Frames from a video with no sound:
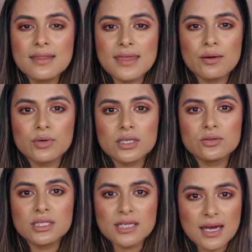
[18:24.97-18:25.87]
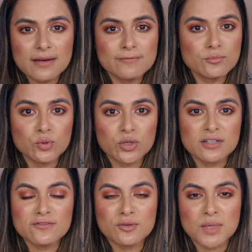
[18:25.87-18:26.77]
That way you can have more
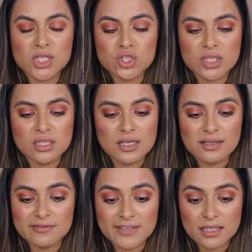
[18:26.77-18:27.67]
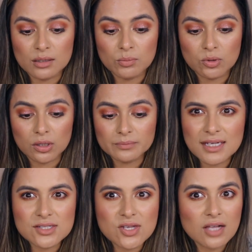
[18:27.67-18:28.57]
information available.
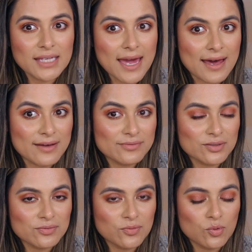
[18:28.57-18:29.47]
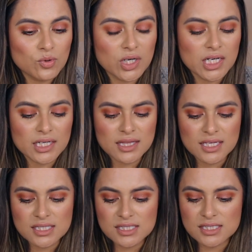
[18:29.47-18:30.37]
That is all I have for
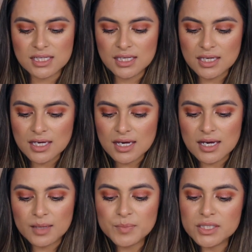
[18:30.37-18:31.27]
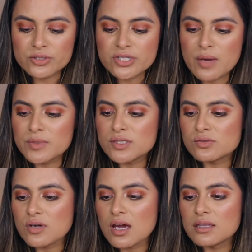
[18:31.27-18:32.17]
this Peter
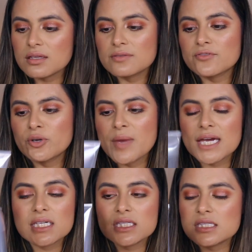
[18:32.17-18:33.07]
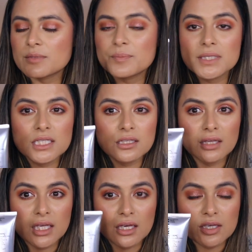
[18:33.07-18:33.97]
Thomas Roth FirmX
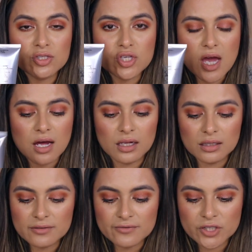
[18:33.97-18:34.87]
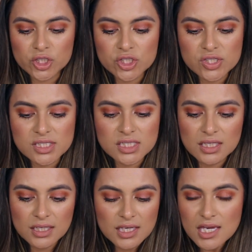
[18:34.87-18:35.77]
Peeling Gel First